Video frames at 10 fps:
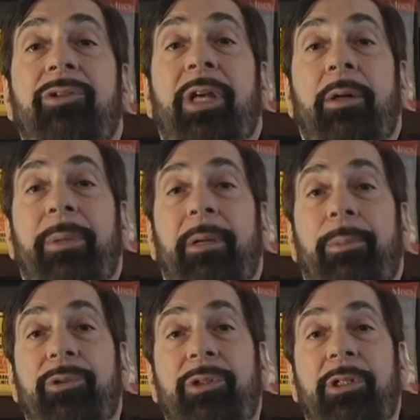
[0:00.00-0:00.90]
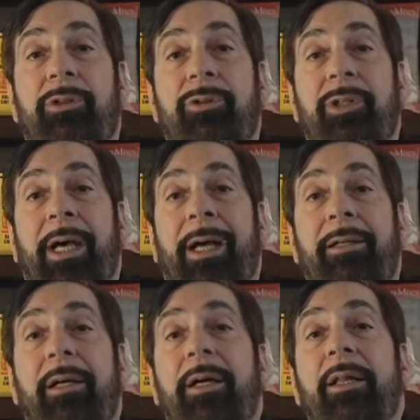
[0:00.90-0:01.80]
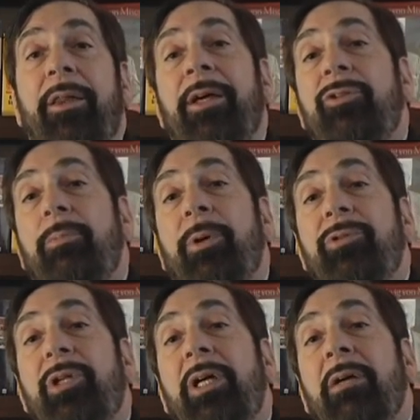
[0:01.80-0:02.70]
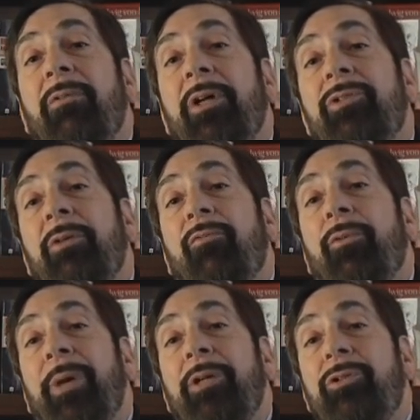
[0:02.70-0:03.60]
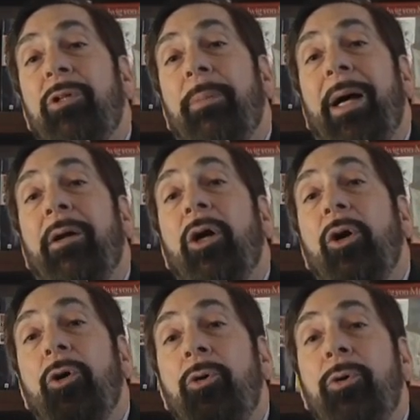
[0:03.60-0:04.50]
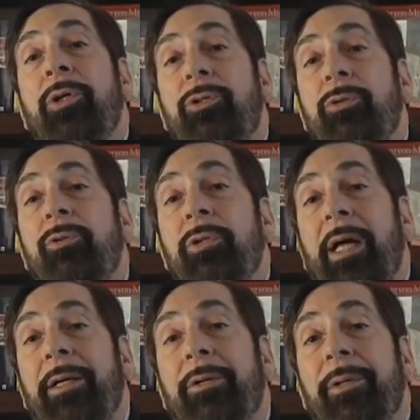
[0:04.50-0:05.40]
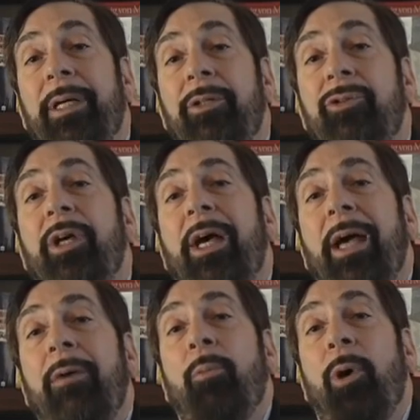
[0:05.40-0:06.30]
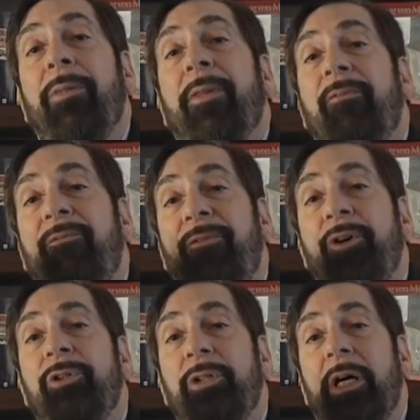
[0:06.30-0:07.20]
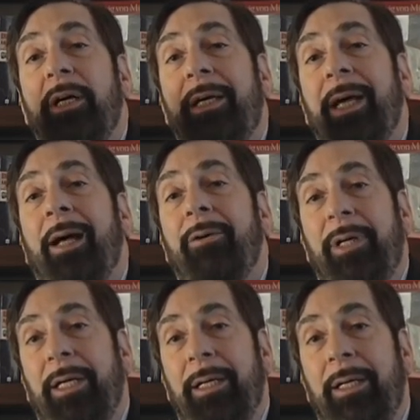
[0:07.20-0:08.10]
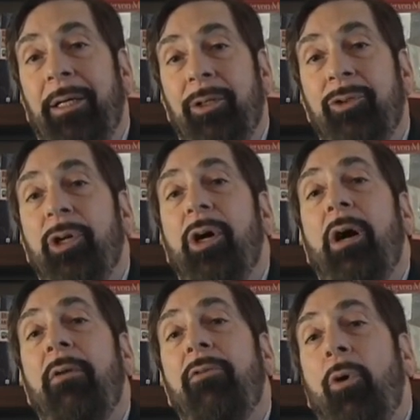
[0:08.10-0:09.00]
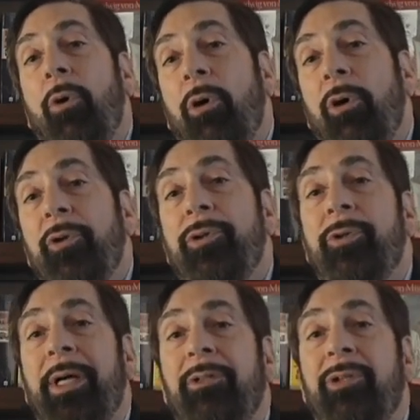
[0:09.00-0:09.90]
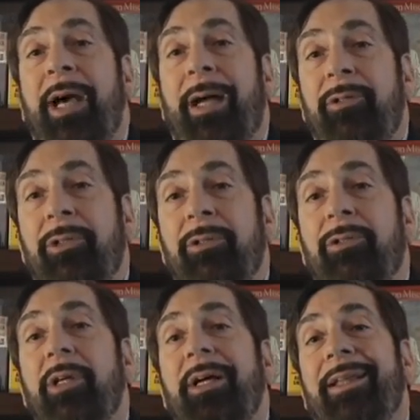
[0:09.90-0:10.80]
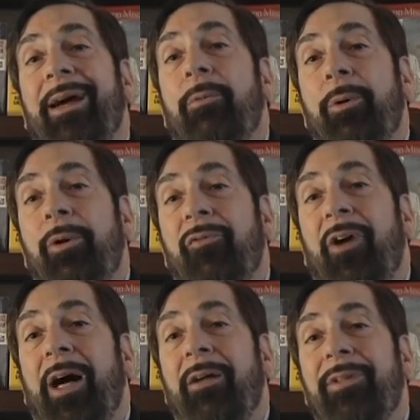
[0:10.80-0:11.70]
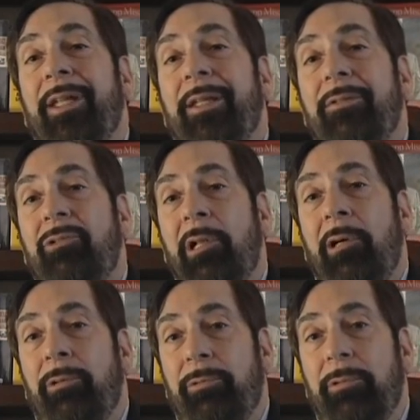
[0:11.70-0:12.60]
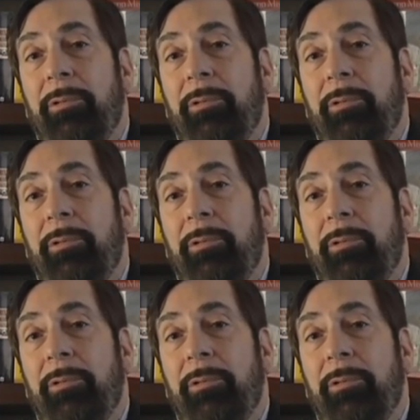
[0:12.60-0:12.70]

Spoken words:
Settlement and Procedures Act, they're supposed to give us information about who the true lender is and what the full accounting is of all the transactions that were involved in this loan.